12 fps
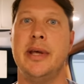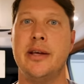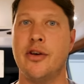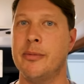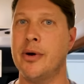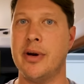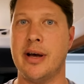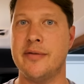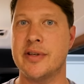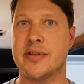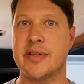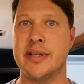Eco mode
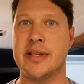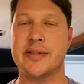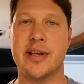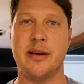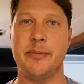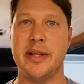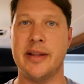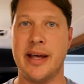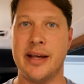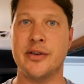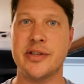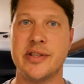obviously is gonna be the
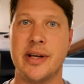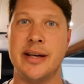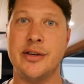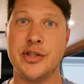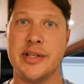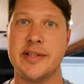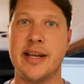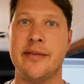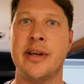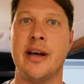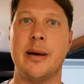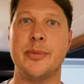energy
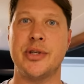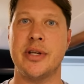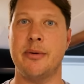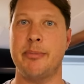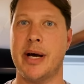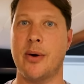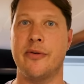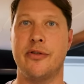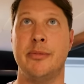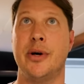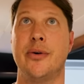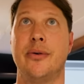saving option.
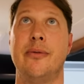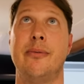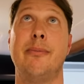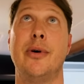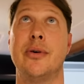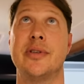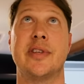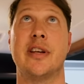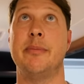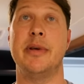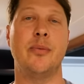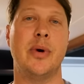Powerful mode is
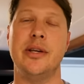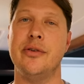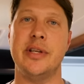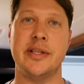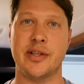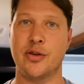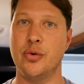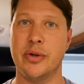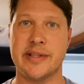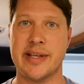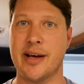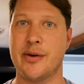gonna be when you need to cool
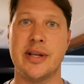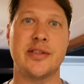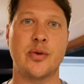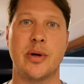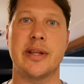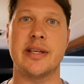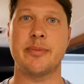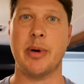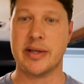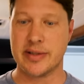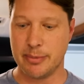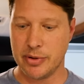it down as quickly as
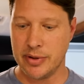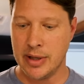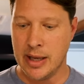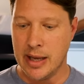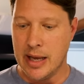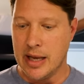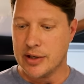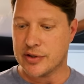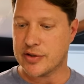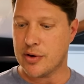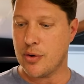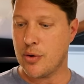possible.
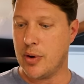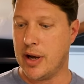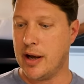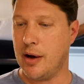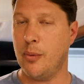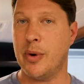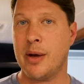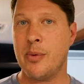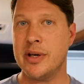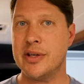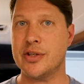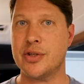So what I
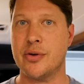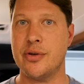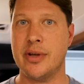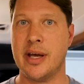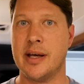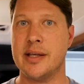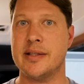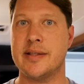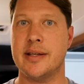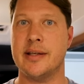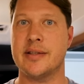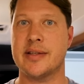wanted to show you guys
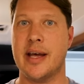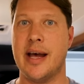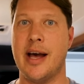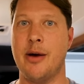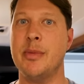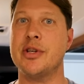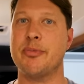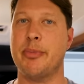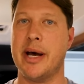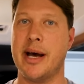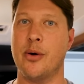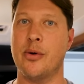is how much
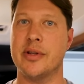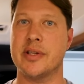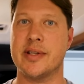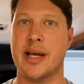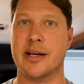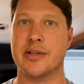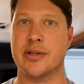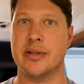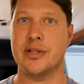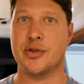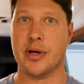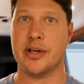power this
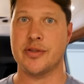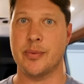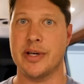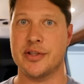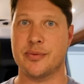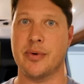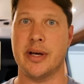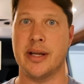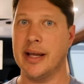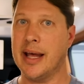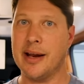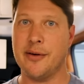actually draws when it's
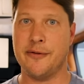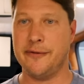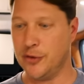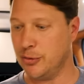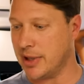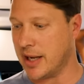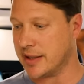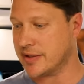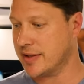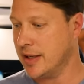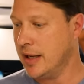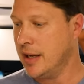running at full
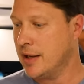blast.